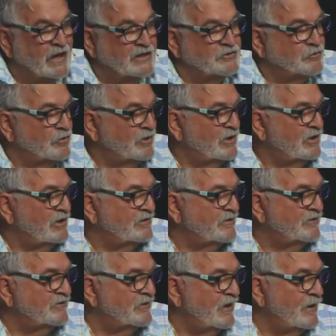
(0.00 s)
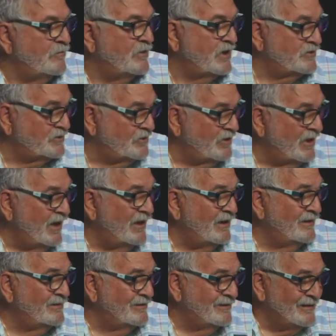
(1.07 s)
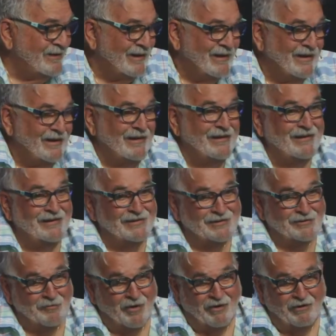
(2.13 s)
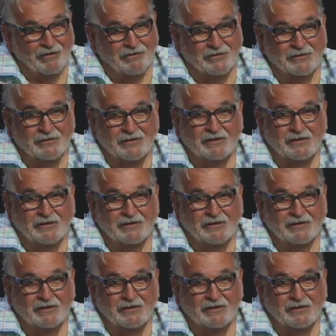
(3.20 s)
God's word is the same yesterday, today, and tomorrow.